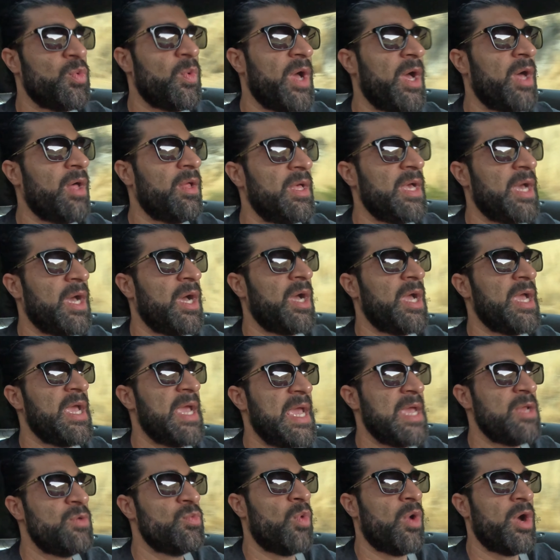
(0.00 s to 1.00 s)
well uh,
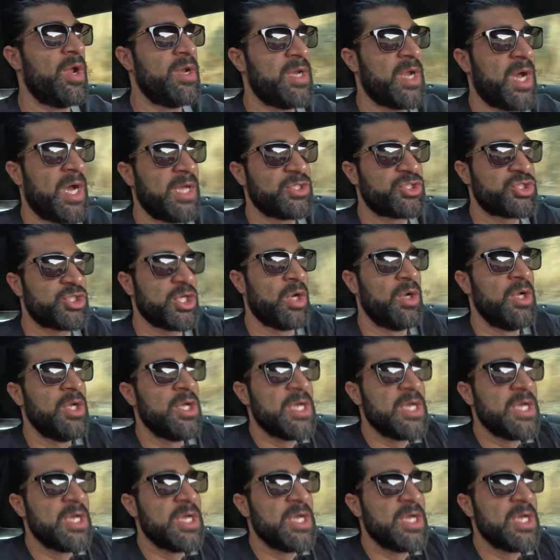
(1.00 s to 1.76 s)
and whatnot. So